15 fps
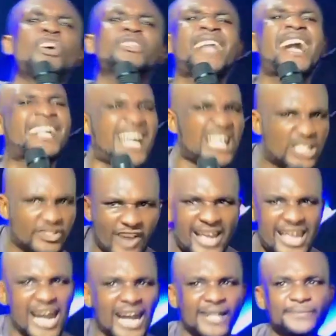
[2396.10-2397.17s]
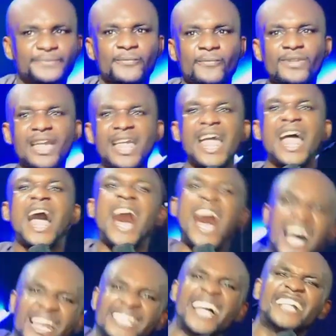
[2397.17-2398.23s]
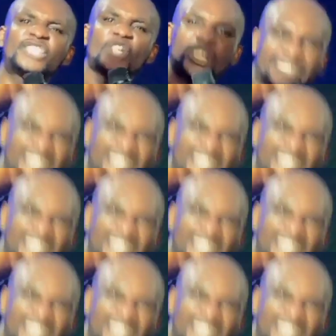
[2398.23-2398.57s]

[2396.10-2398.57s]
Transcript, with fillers: altar catch fire. and let your